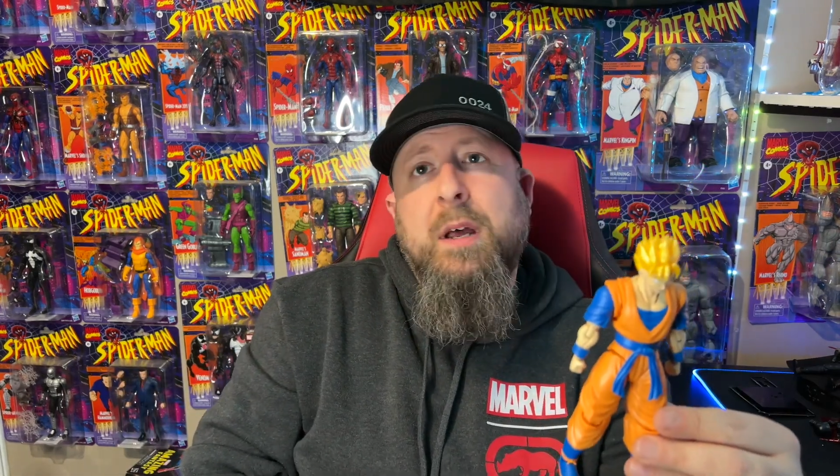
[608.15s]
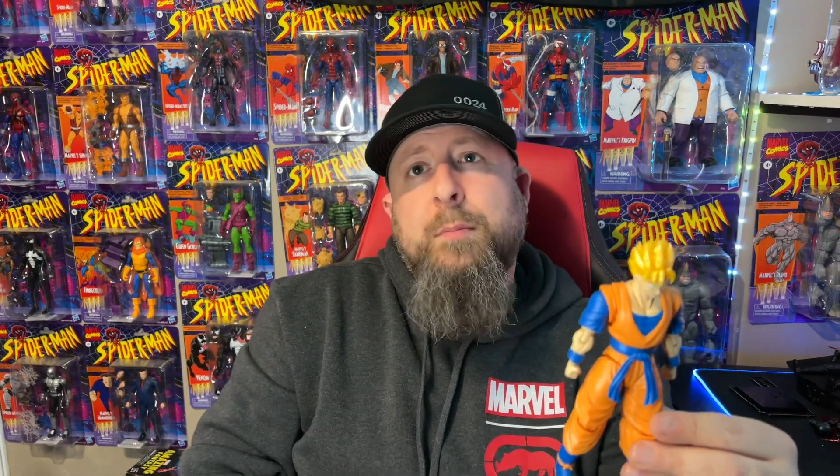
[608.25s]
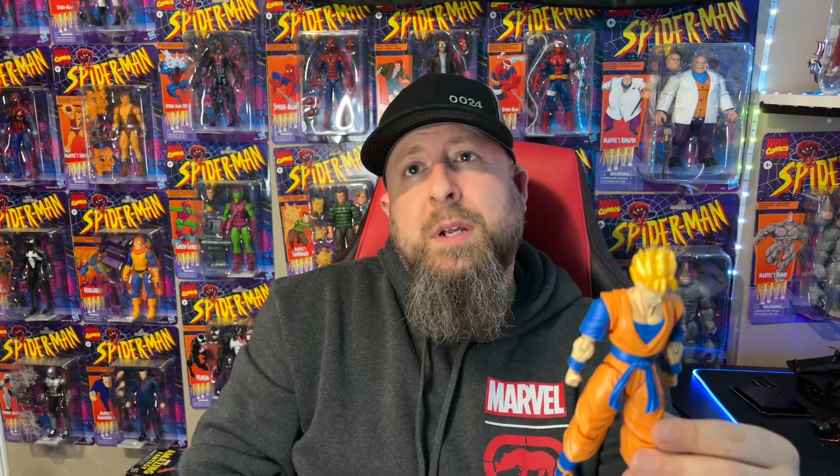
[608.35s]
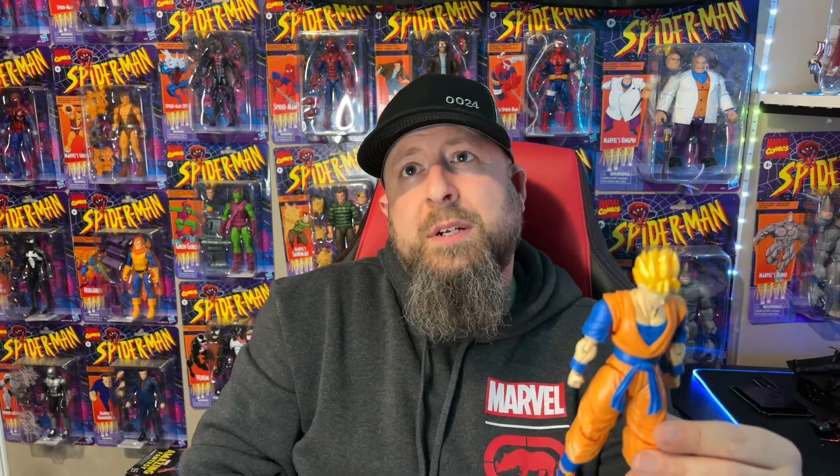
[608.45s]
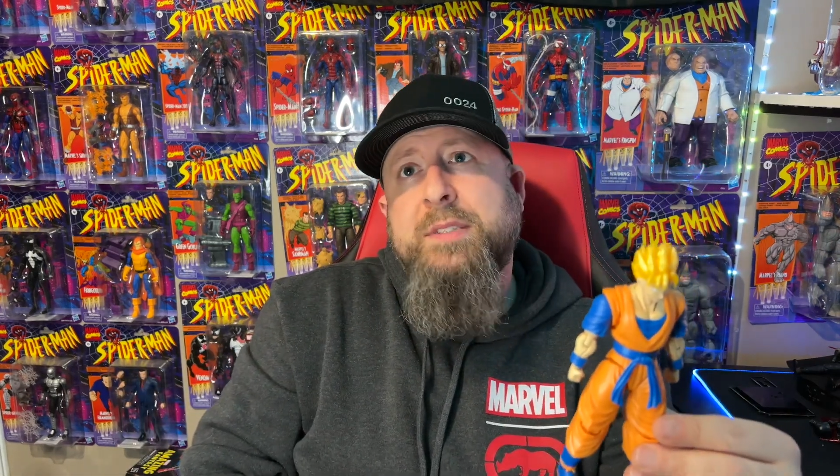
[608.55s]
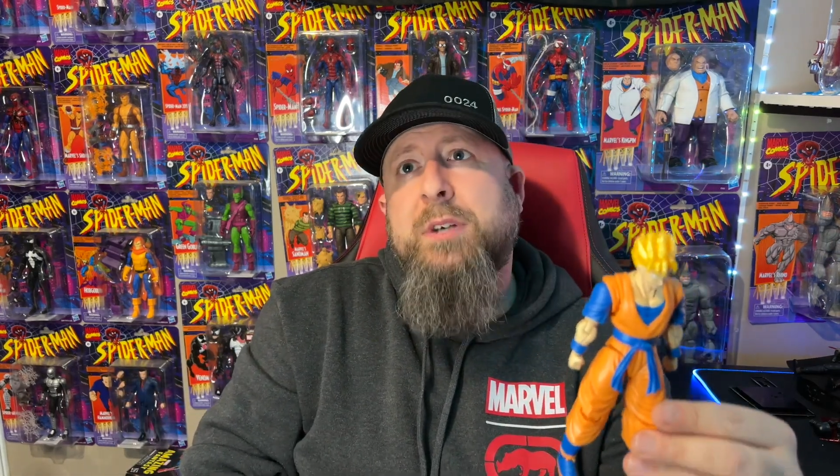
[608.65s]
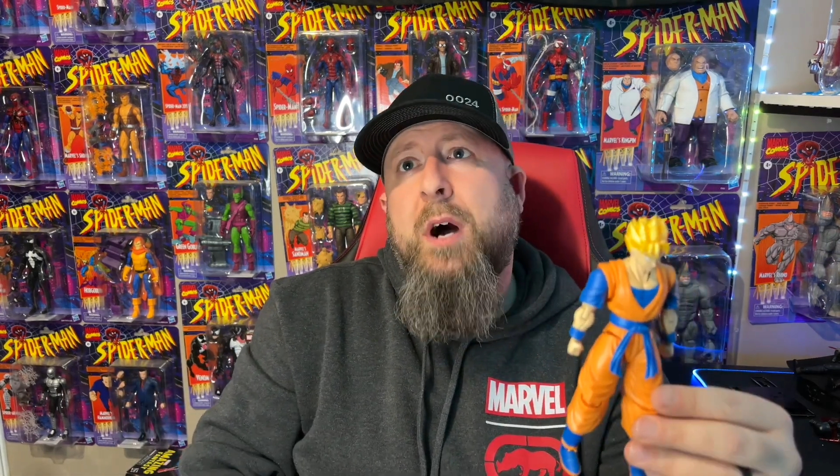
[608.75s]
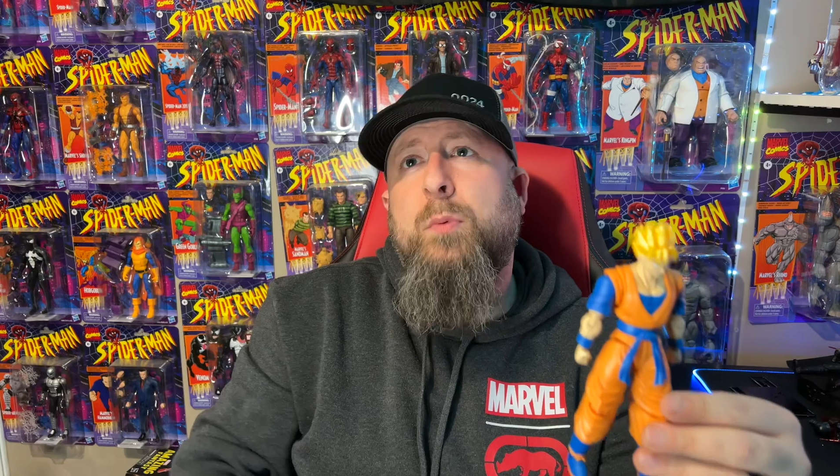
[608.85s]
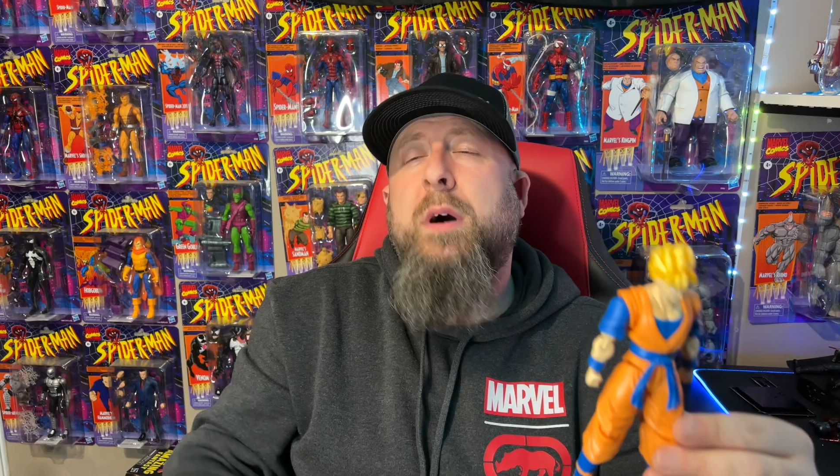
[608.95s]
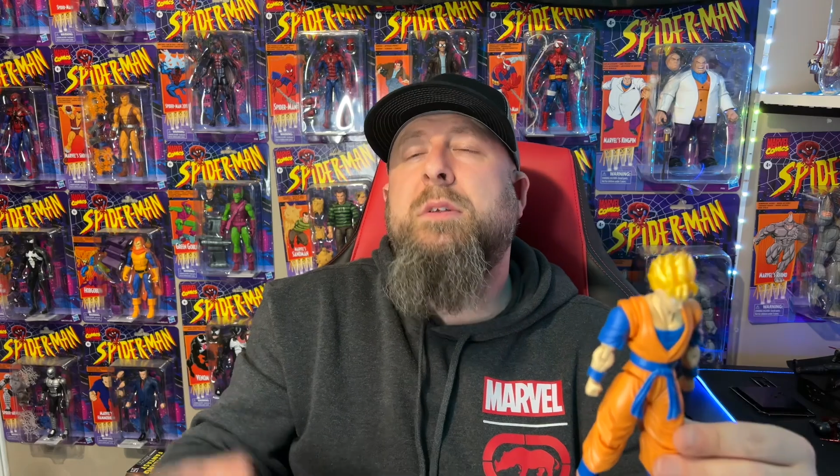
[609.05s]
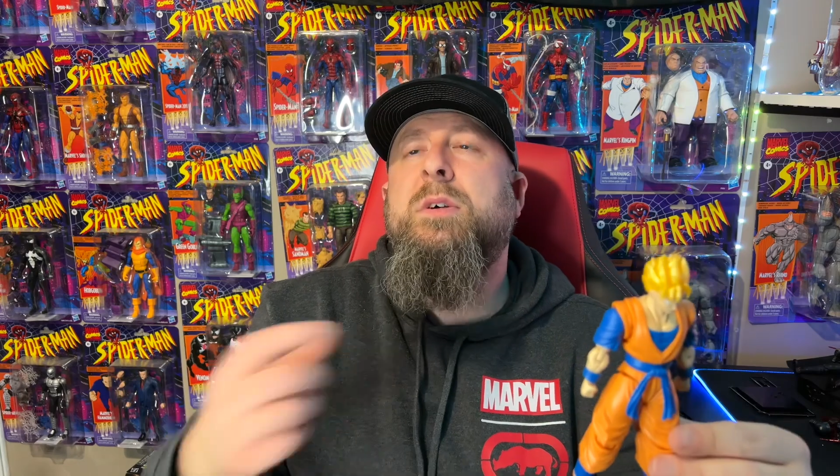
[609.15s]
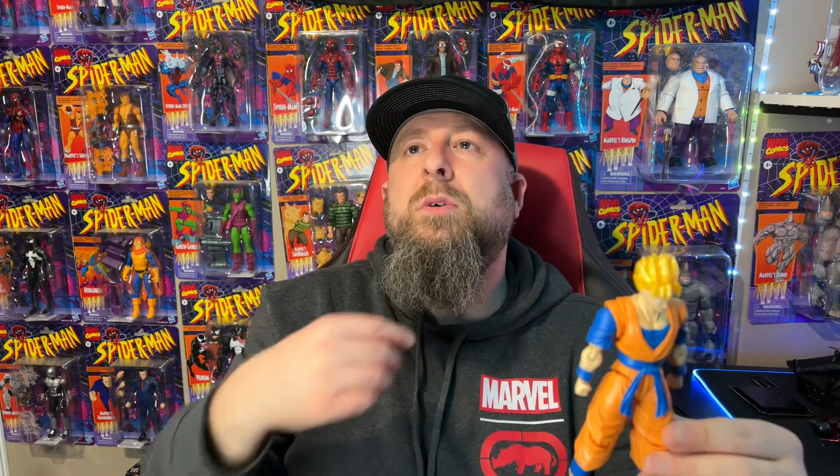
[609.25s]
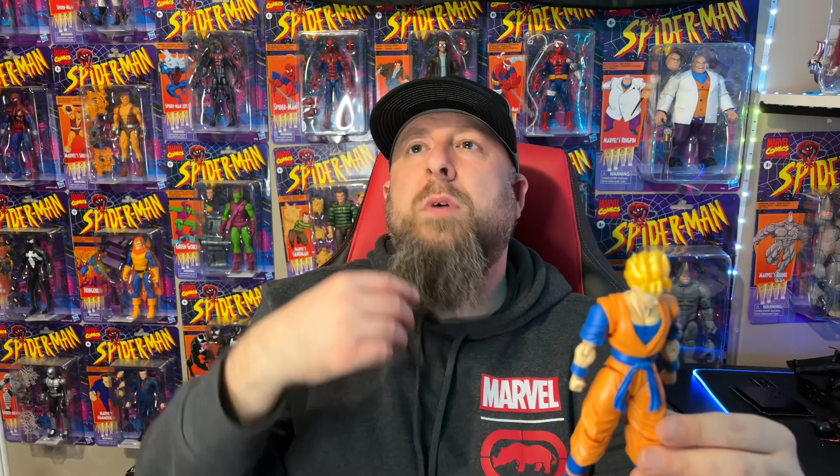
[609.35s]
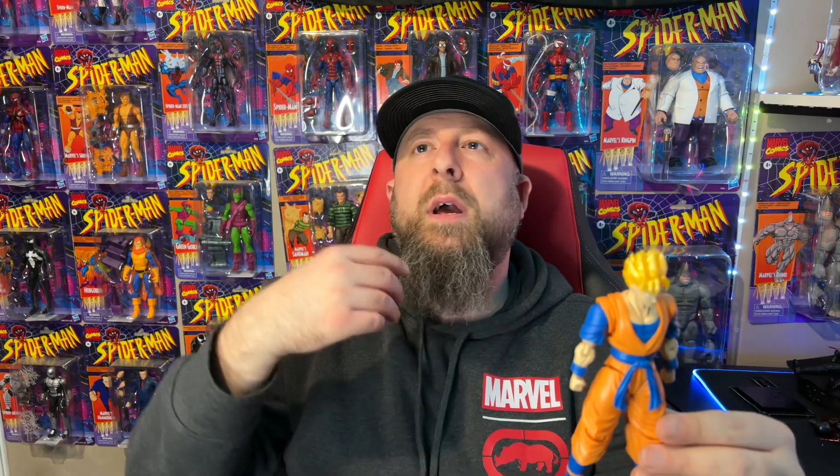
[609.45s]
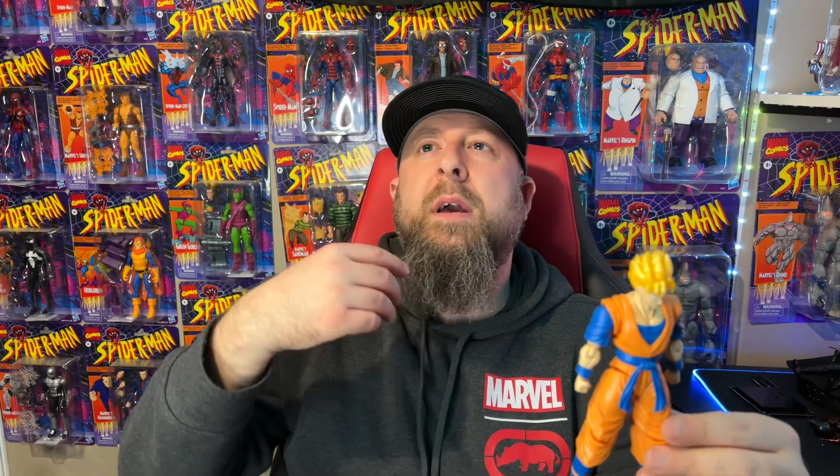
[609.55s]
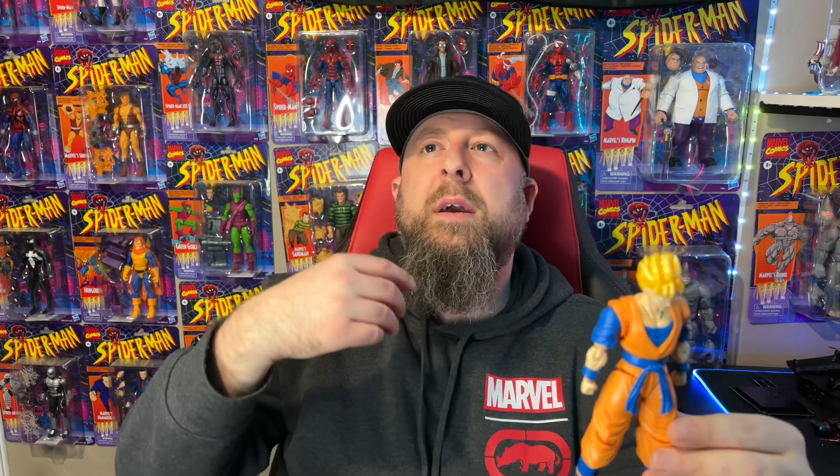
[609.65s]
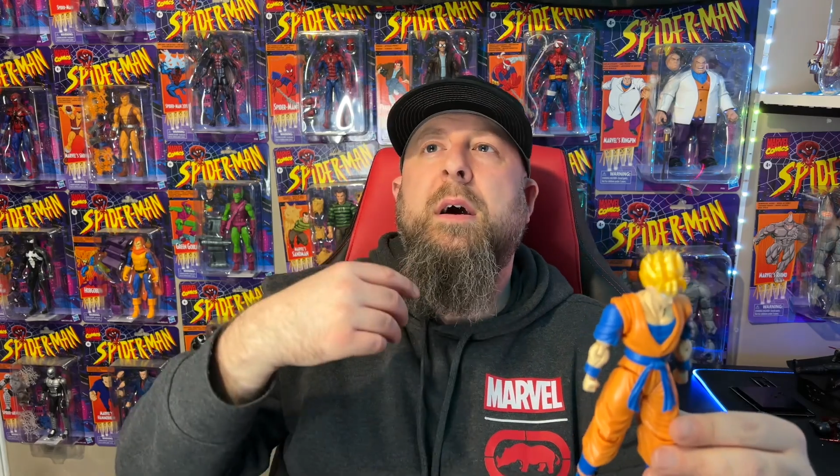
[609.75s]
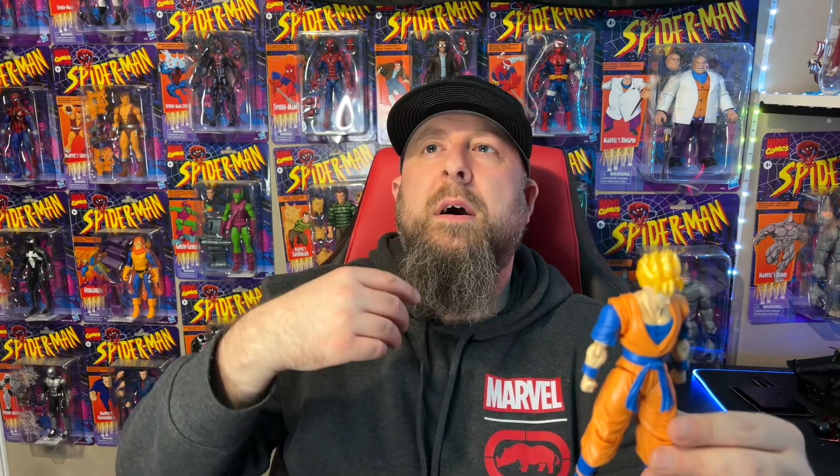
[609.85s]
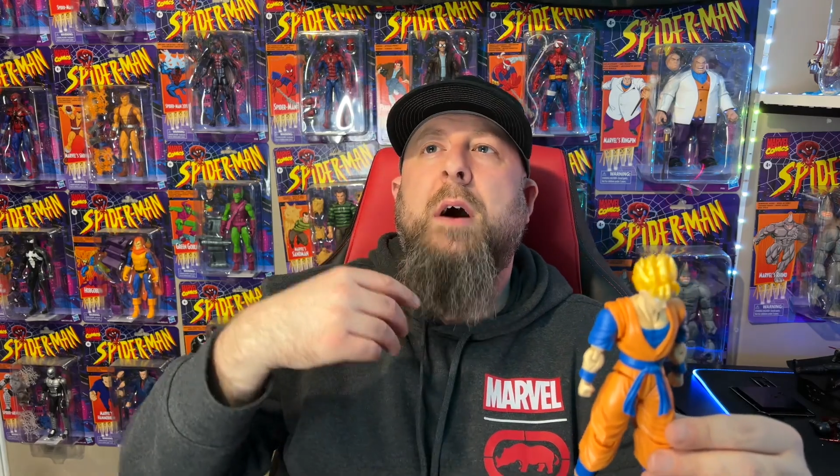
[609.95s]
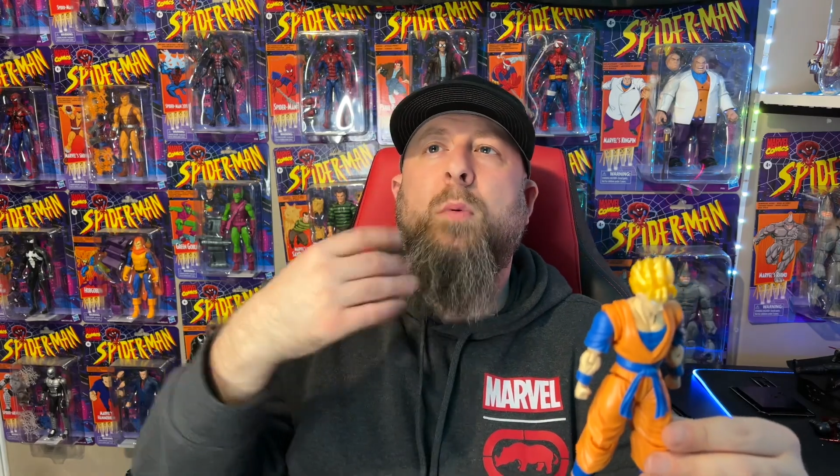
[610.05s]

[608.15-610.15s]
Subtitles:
because I want to do I